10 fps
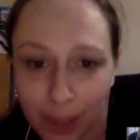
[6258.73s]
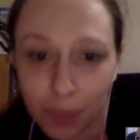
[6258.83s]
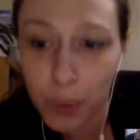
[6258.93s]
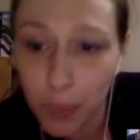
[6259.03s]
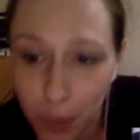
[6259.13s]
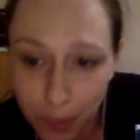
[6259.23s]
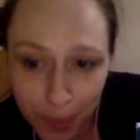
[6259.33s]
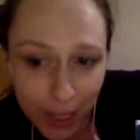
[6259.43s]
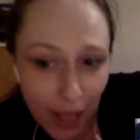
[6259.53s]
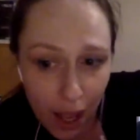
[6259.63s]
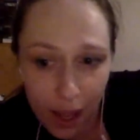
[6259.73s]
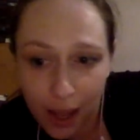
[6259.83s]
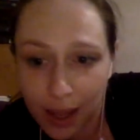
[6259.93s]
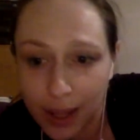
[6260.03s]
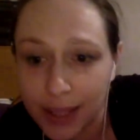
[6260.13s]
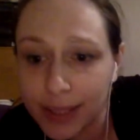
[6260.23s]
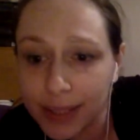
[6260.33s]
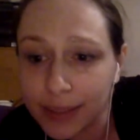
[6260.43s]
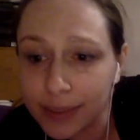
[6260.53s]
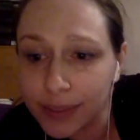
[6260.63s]
We will be
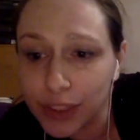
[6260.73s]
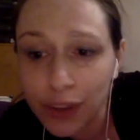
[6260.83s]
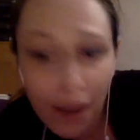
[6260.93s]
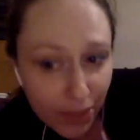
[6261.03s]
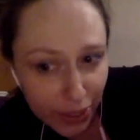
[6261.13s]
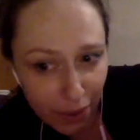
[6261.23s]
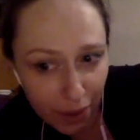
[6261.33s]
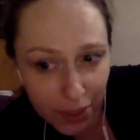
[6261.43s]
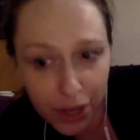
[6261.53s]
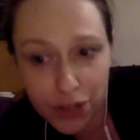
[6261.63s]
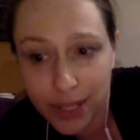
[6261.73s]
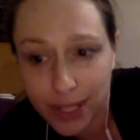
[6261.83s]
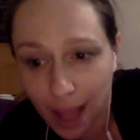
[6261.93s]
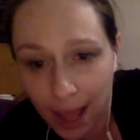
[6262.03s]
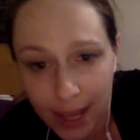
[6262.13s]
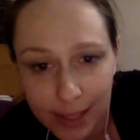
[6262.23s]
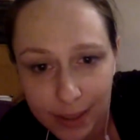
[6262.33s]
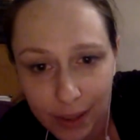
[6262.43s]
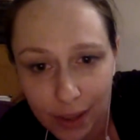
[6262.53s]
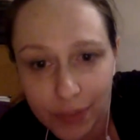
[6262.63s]
traveling around the countryside
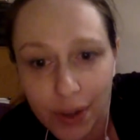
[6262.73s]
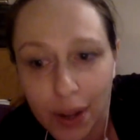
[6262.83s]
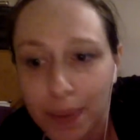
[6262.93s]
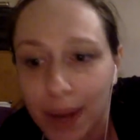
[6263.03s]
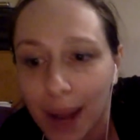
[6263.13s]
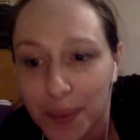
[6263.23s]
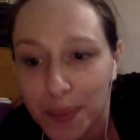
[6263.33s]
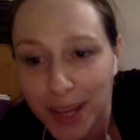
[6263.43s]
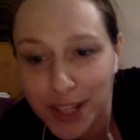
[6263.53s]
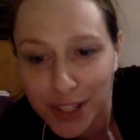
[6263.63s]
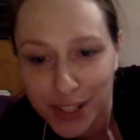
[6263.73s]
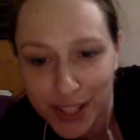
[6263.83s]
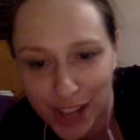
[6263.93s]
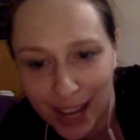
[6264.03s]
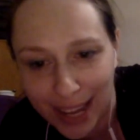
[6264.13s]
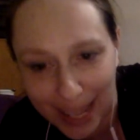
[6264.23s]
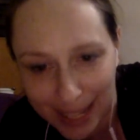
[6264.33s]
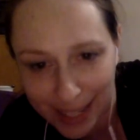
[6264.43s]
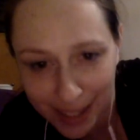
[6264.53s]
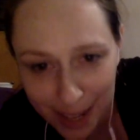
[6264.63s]
off and on, but I will make sure to check
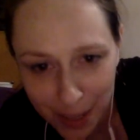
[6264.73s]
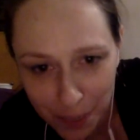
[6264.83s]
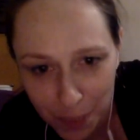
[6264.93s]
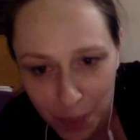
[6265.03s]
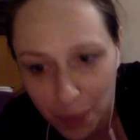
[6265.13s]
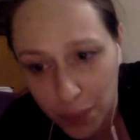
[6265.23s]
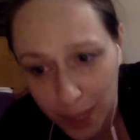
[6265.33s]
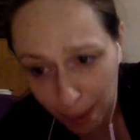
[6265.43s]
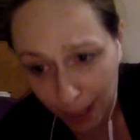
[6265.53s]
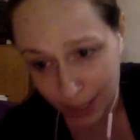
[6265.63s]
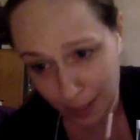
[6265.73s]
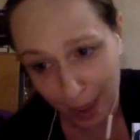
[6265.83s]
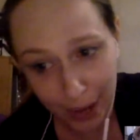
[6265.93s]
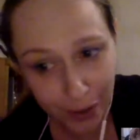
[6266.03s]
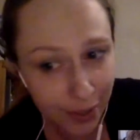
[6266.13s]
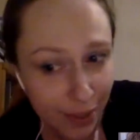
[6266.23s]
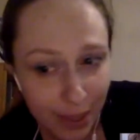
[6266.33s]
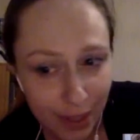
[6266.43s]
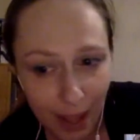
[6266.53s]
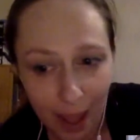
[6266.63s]
in whenever we get back to the manor
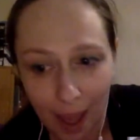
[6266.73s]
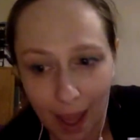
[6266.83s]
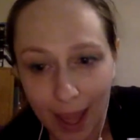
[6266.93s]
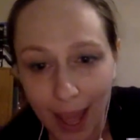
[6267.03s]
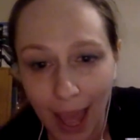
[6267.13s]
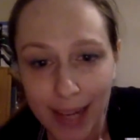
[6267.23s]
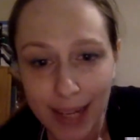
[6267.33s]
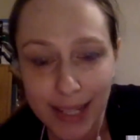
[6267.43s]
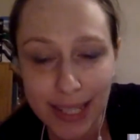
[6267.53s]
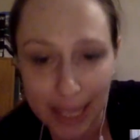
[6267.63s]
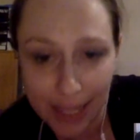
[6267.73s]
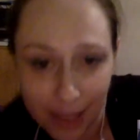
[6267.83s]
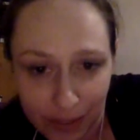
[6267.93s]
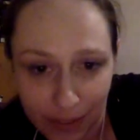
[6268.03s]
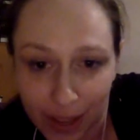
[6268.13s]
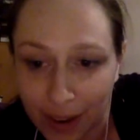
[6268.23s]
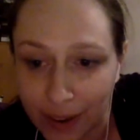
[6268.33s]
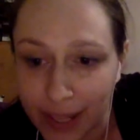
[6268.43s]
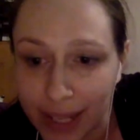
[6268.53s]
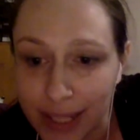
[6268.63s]
and see if
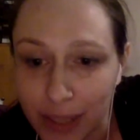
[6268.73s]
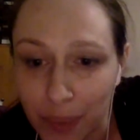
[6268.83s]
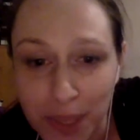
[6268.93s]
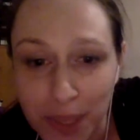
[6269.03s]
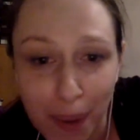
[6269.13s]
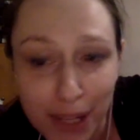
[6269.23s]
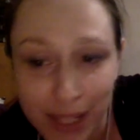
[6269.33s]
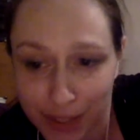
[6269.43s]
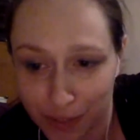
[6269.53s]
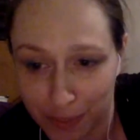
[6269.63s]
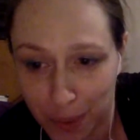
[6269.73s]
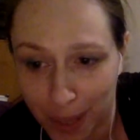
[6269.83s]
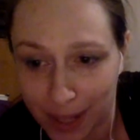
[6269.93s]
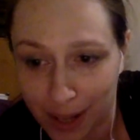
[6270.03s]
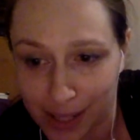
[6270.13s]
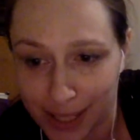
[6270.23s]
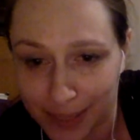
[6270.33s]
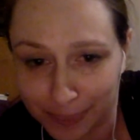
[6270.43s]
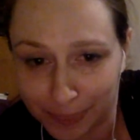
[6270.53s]
there is correspondence from you, my darling.